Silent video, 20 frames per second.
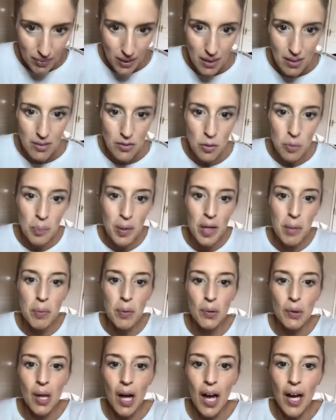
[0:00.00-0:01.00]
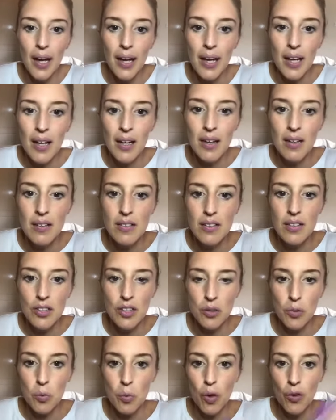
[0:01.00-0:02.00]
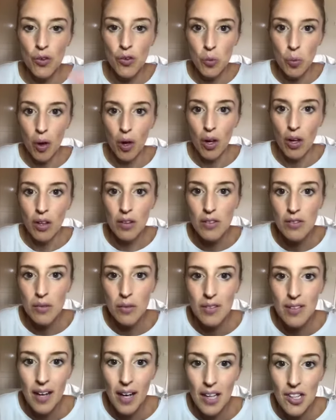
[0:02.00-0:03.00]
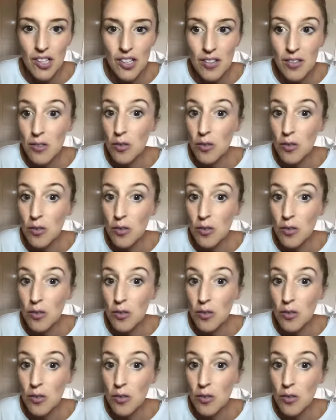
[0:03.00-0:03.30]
Some people like to do one-to-one consultations.